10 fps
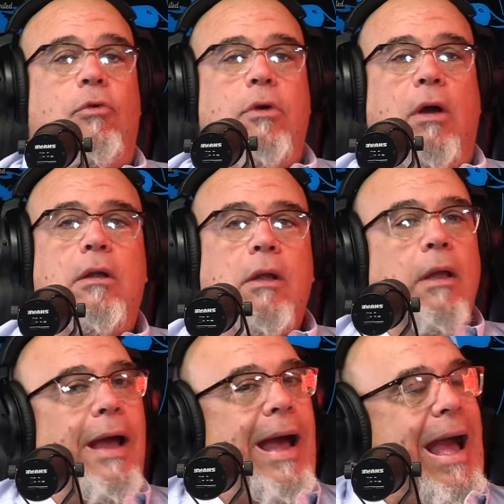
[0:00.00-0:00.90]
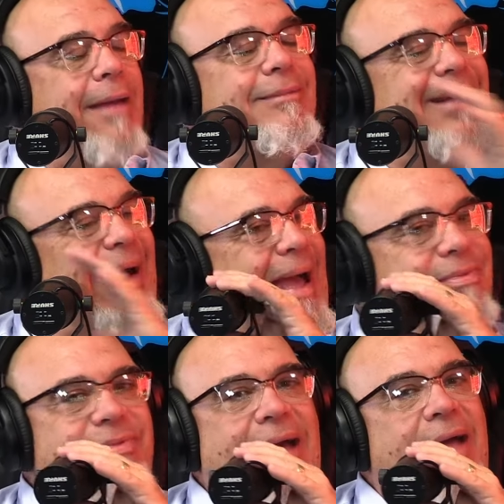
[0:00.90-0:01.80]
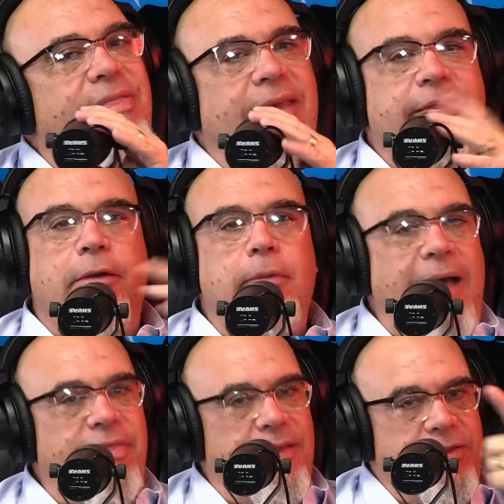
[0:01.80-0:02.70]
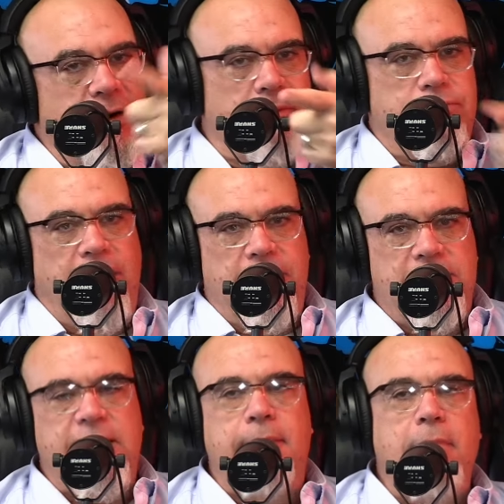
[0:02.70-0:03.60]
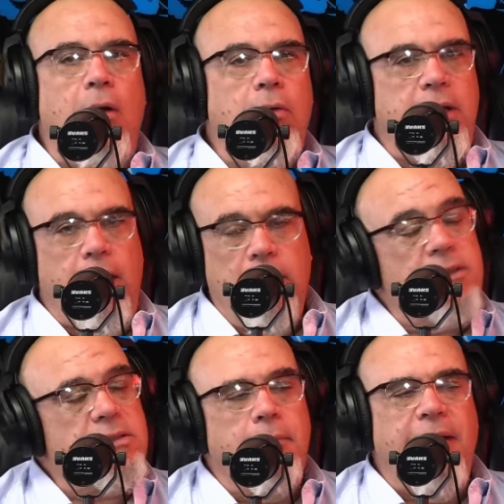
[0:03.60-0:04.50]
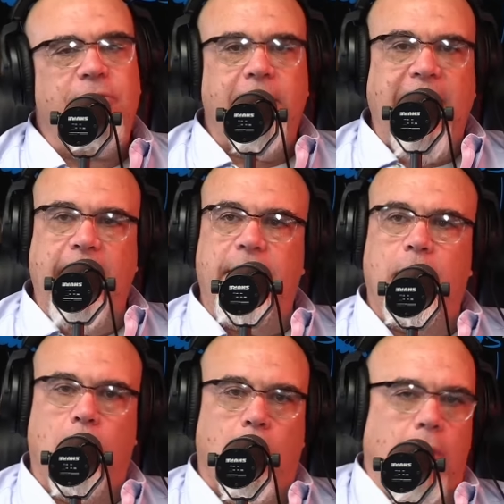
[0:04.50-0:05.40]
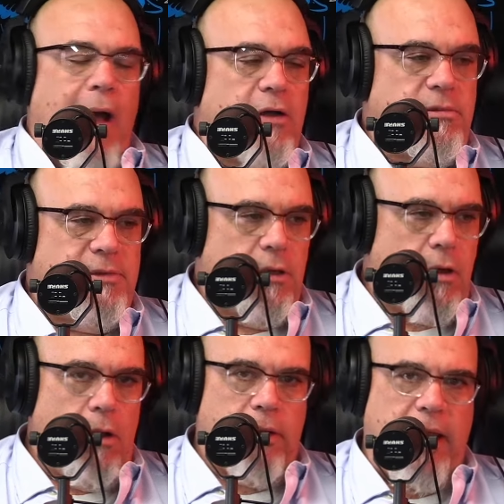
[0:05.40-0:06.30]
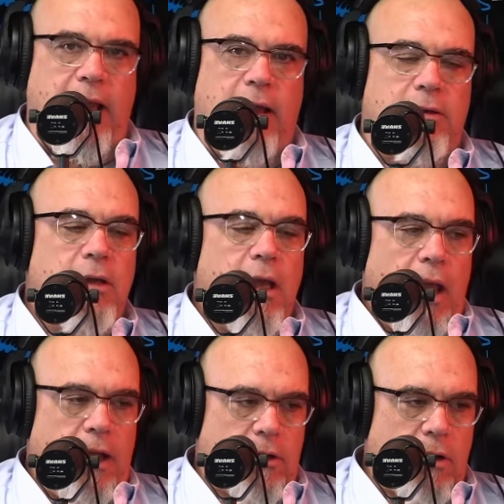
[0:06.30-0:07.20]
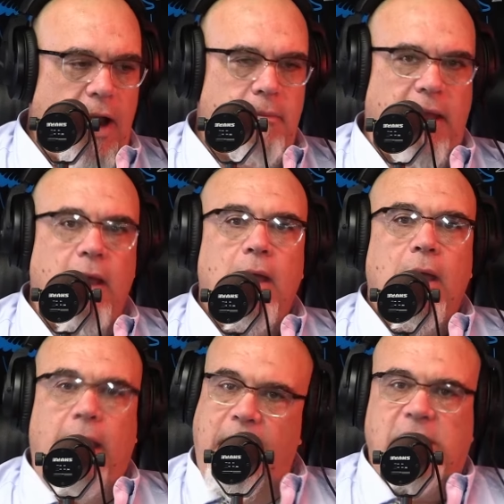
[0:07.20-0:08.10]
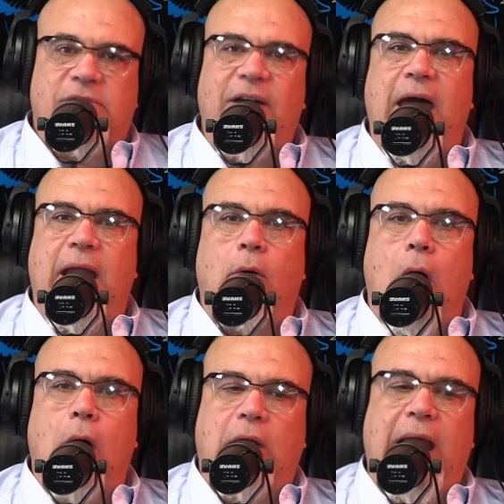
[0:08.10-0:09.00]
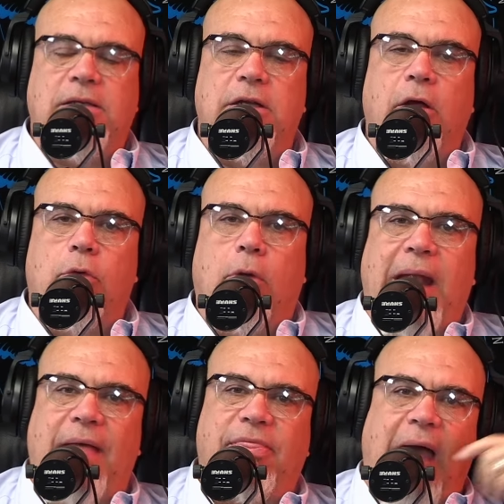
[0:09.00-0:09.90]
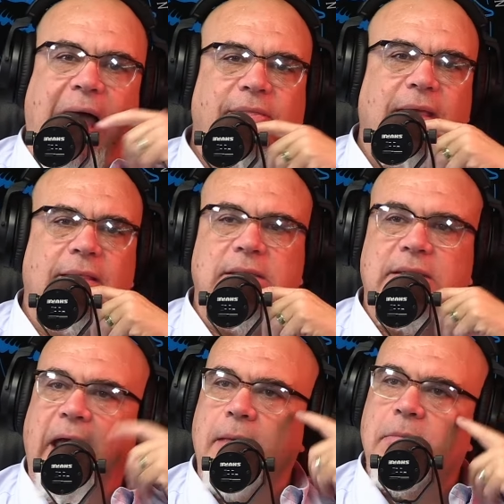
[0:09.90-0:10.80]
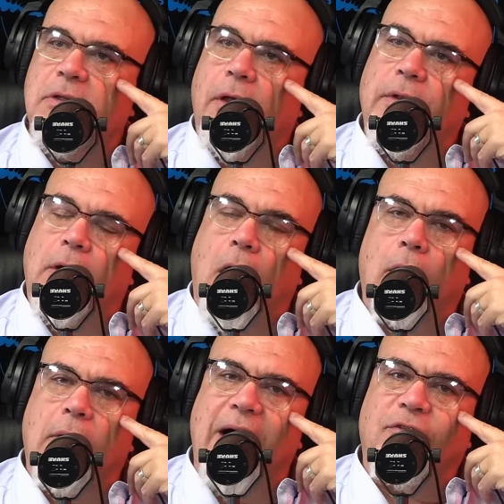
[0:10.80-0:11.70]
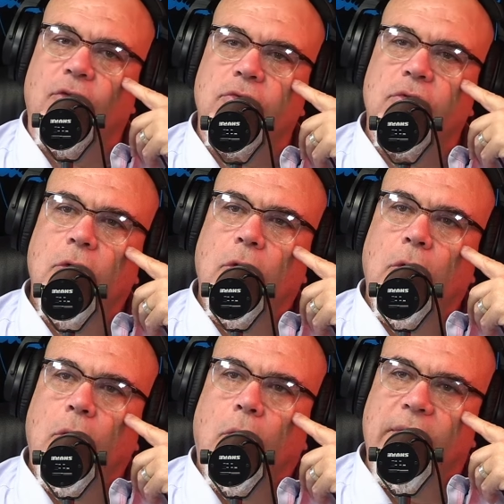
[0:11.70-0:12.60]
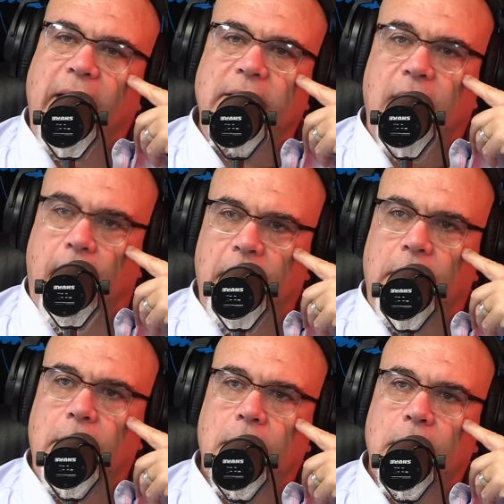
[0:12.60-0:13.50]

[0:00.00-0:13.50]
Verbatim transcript: not like a 308 for I, deer hunting or I, anything. I think they're. I think they're in the same boat. And and somebody from Canada, Rory White or somebody's going to call and, and, and correct me, and that's fine. I, I would like to know the rule, but I th I think the same is on the long rifles, or that's coming.